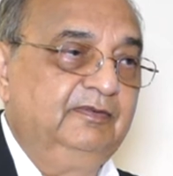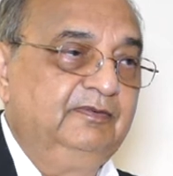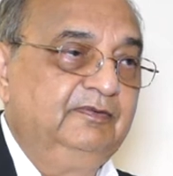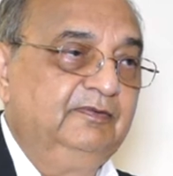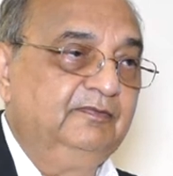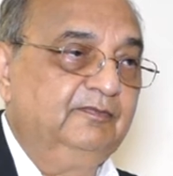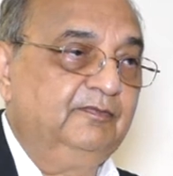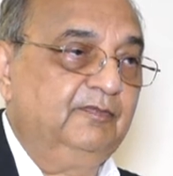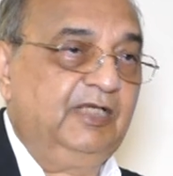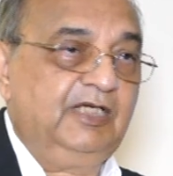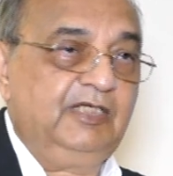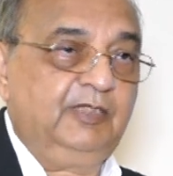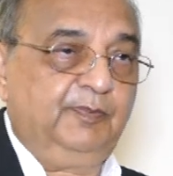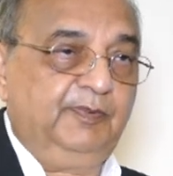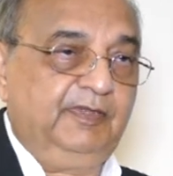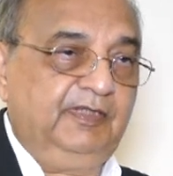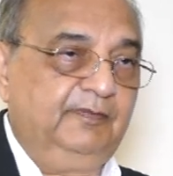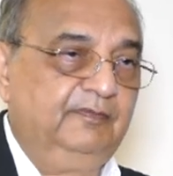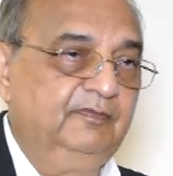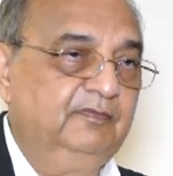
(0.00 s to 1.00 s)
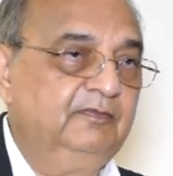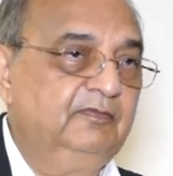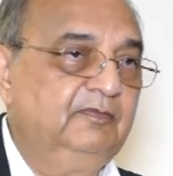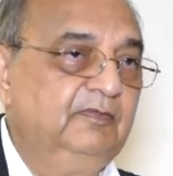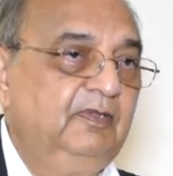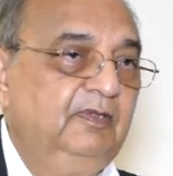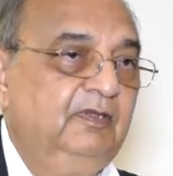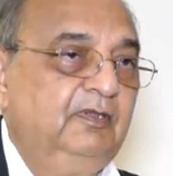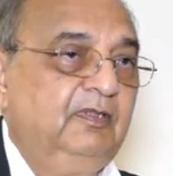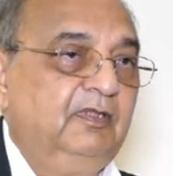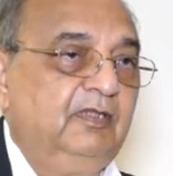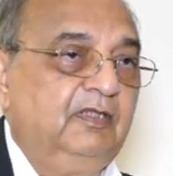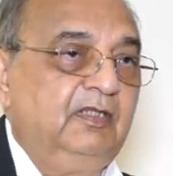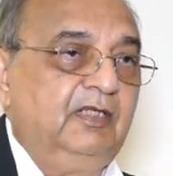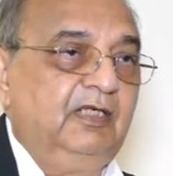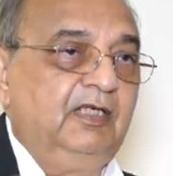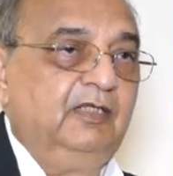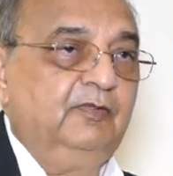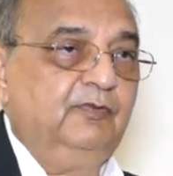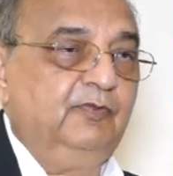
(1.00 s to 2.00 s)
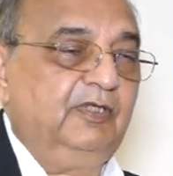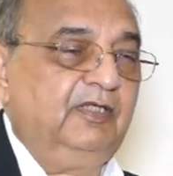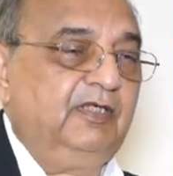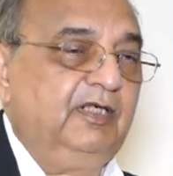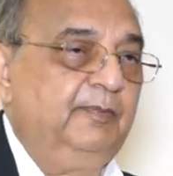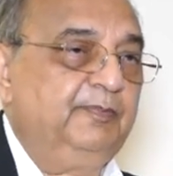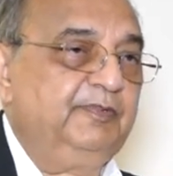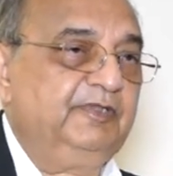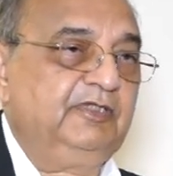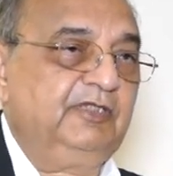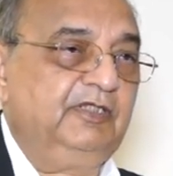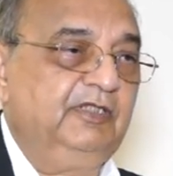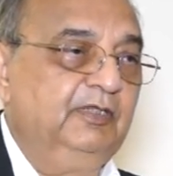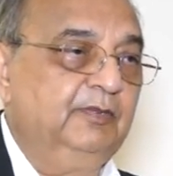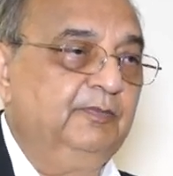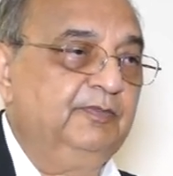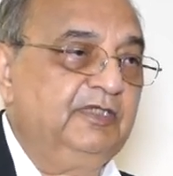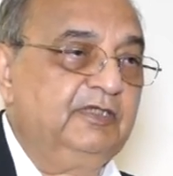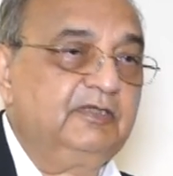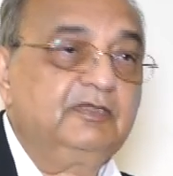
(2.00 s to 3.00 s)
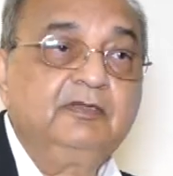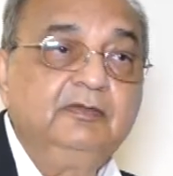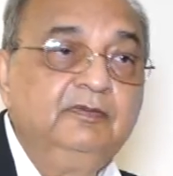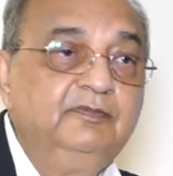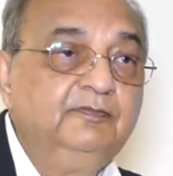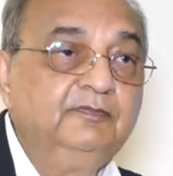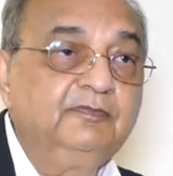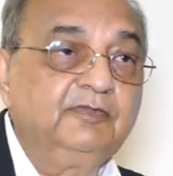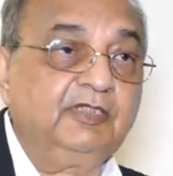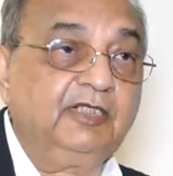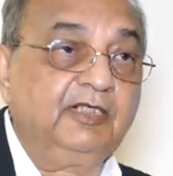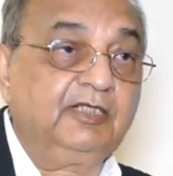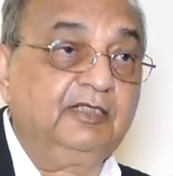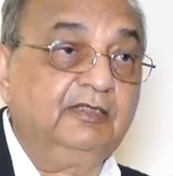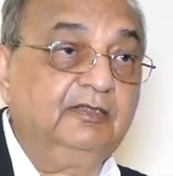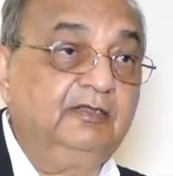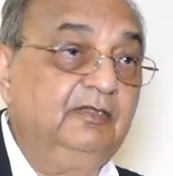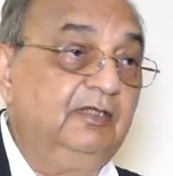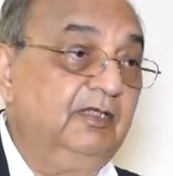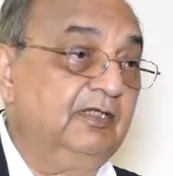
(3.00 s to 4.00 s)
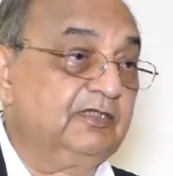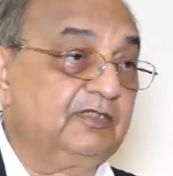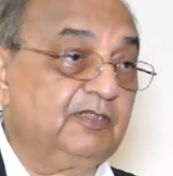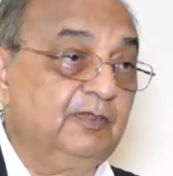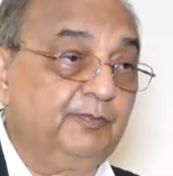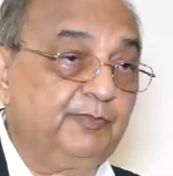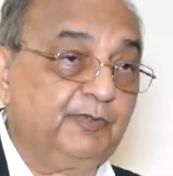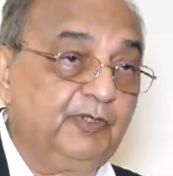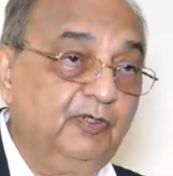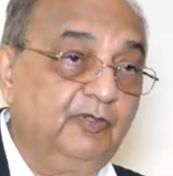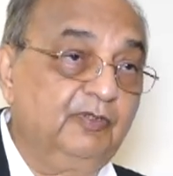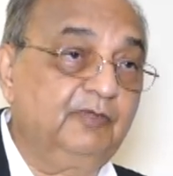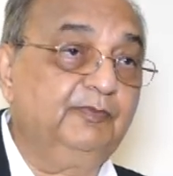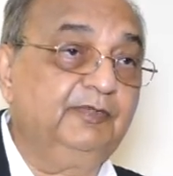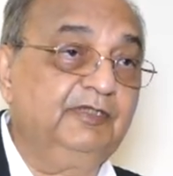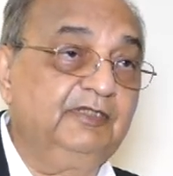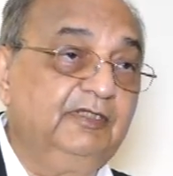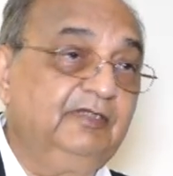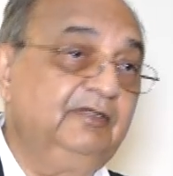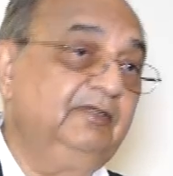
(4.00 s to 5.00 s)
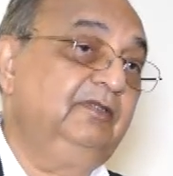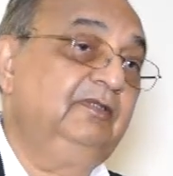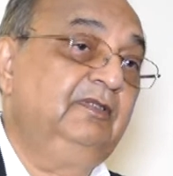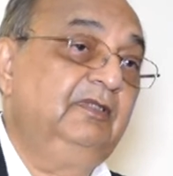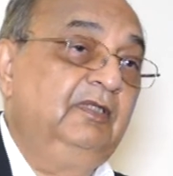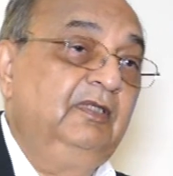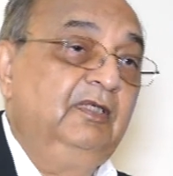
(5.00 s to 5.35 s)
Might be alveolar epithelium is thickened or some problem with it,